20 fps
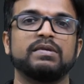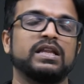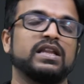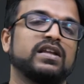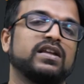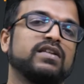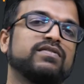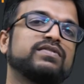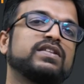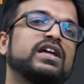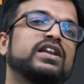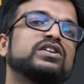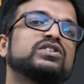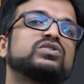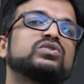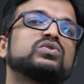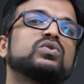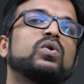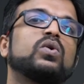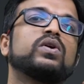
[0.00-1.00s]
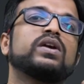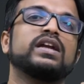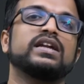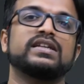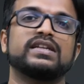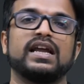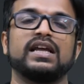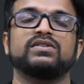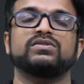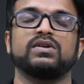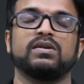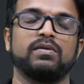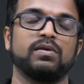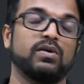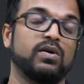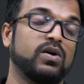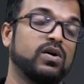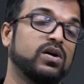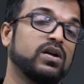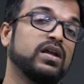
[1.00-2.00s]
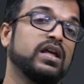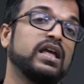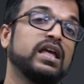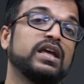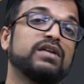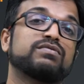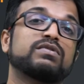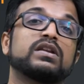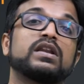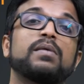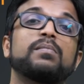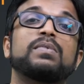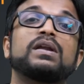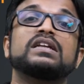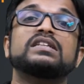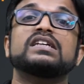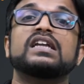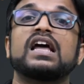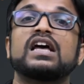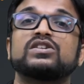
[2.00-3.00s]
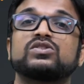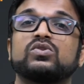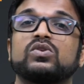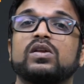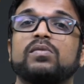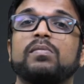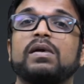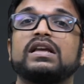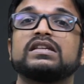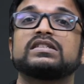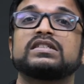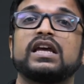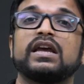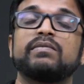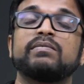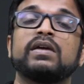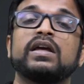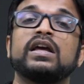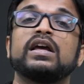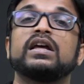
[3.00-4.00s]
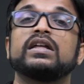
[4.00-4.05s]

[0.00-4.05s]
if there is no heat transfer or if the temperature has to remain same,